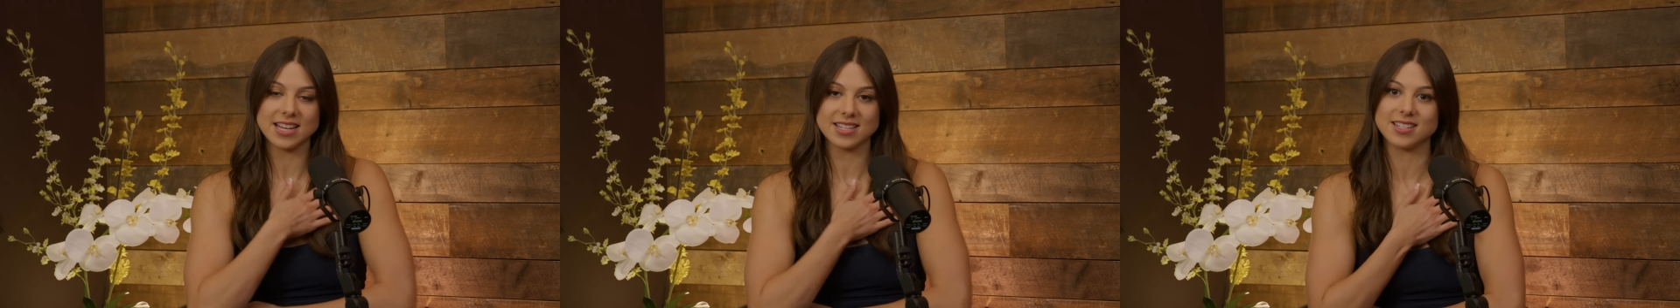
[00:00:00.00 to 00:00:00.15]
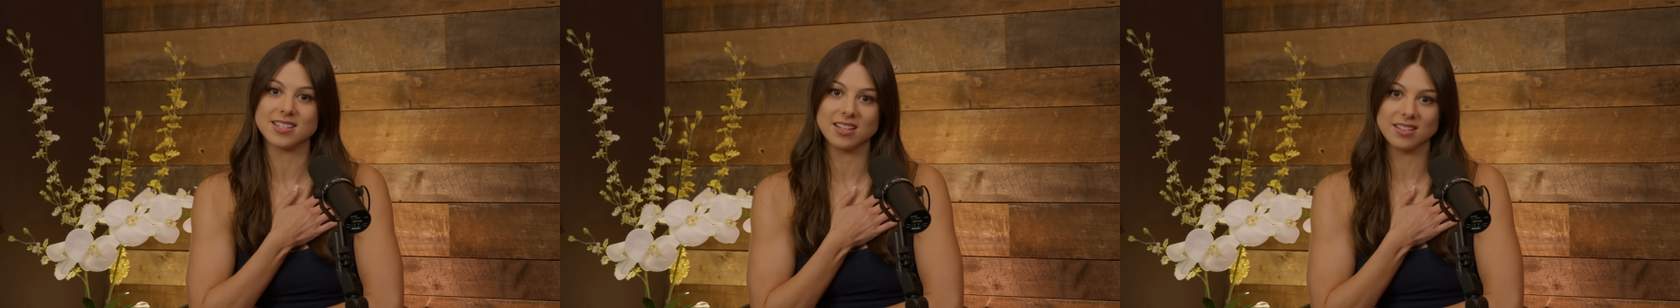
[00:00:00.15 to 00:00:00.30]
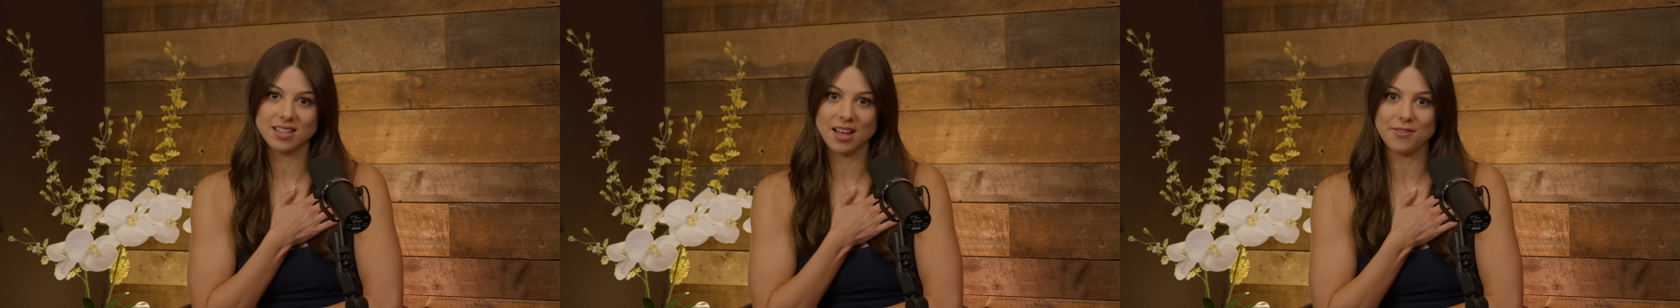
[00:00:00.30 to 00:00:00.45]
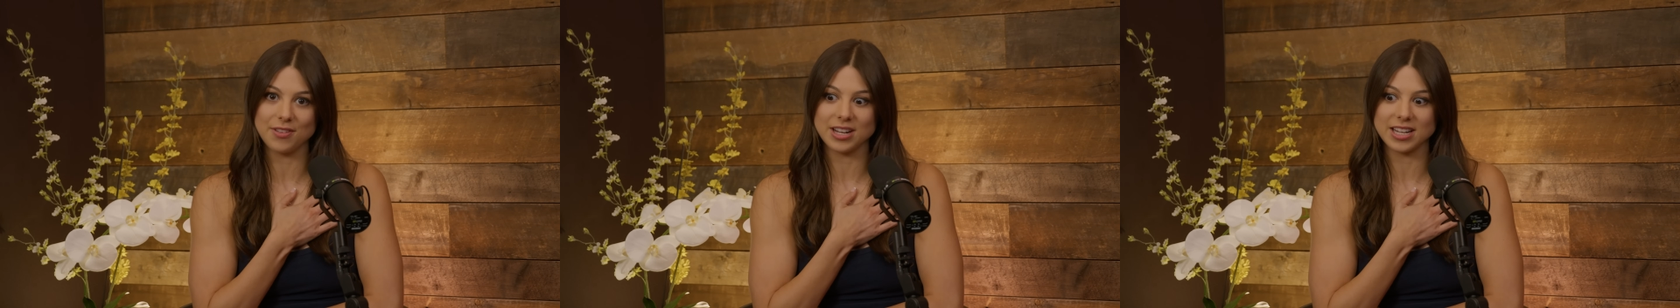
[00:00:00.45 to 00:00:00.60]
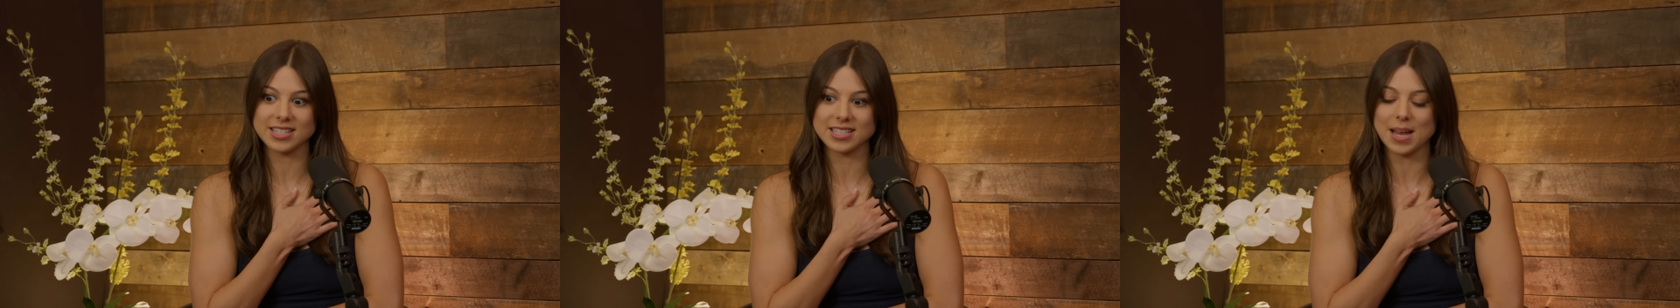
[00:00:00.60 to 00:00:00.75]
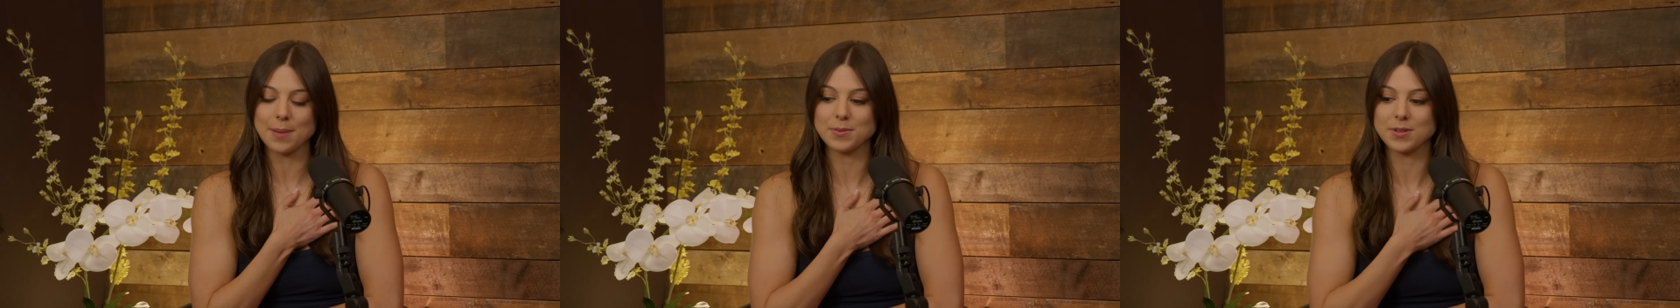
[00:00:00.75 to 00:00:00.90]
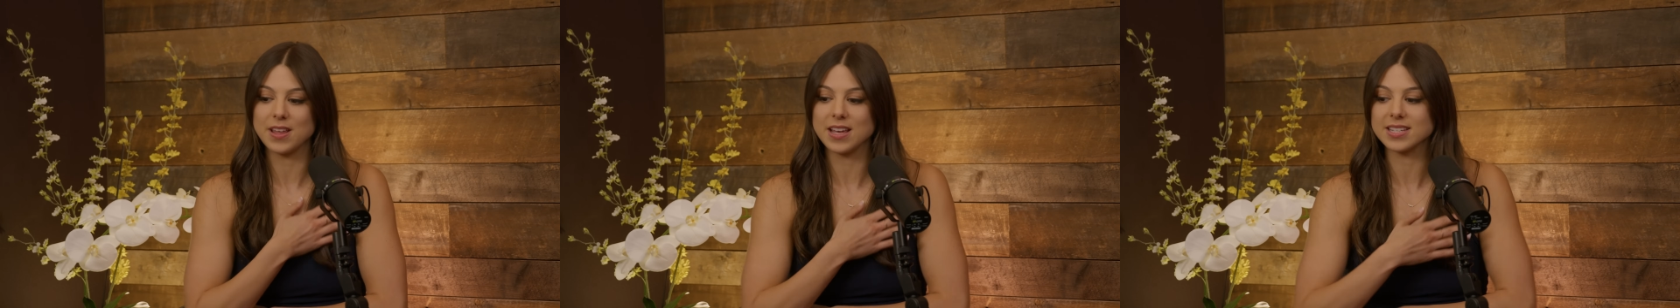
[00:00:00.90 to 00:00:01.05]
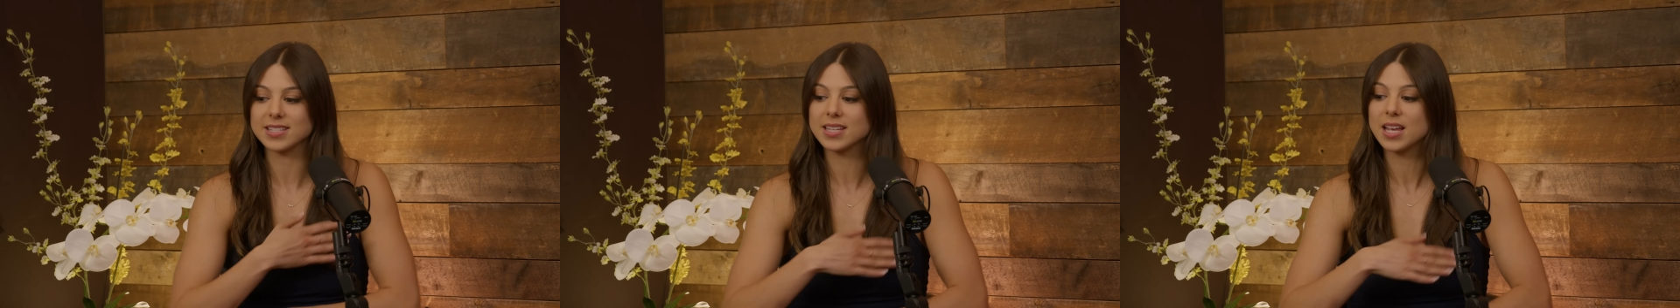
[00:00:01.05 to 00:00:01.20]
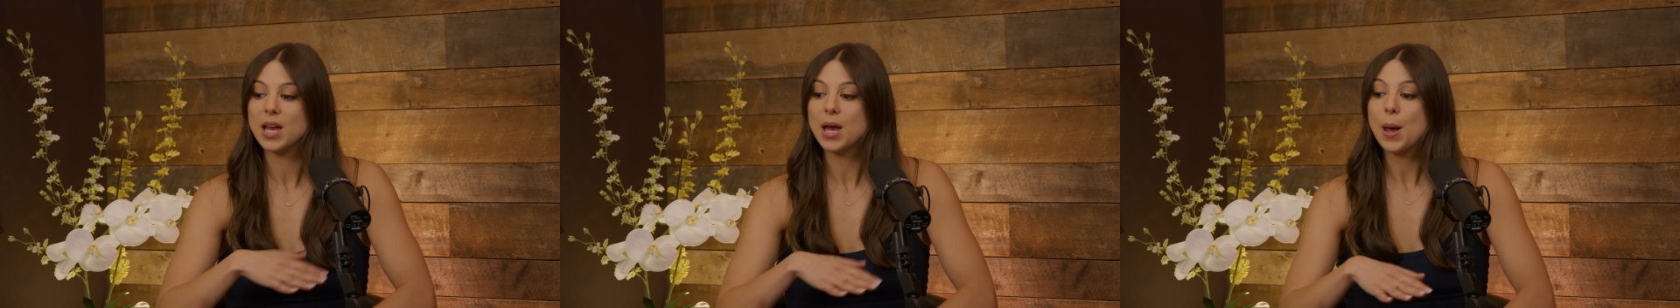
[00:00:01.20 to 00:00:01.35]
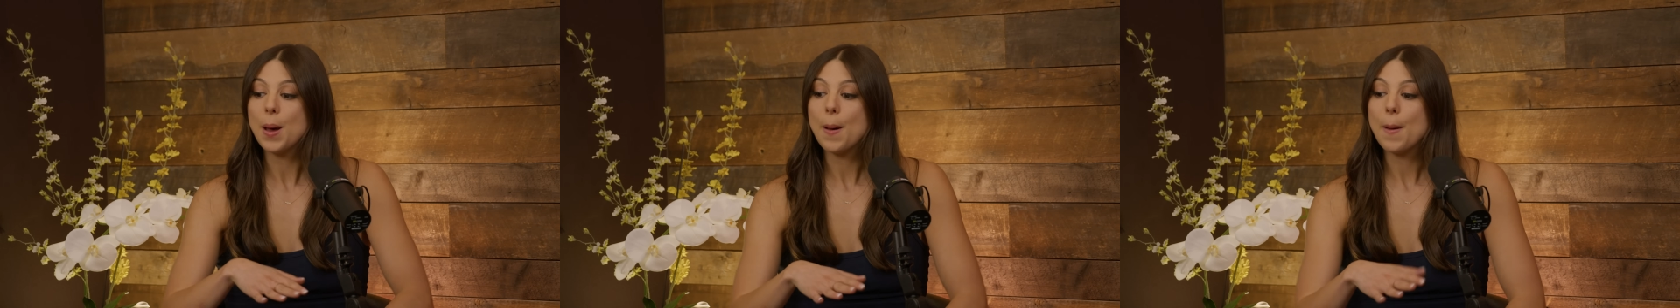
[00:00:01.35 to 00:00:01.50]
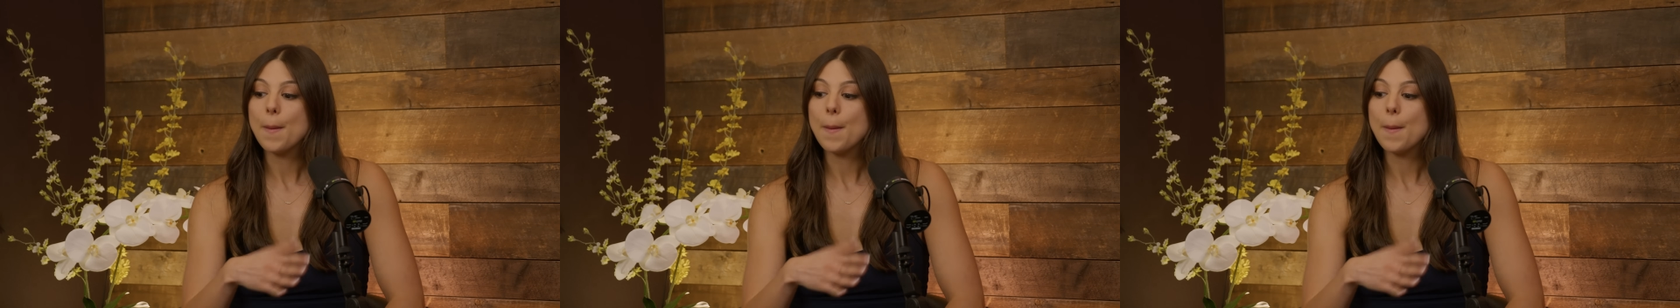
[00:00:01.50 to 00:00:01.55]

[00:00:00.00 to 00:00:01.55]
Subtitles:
I still love and accept this.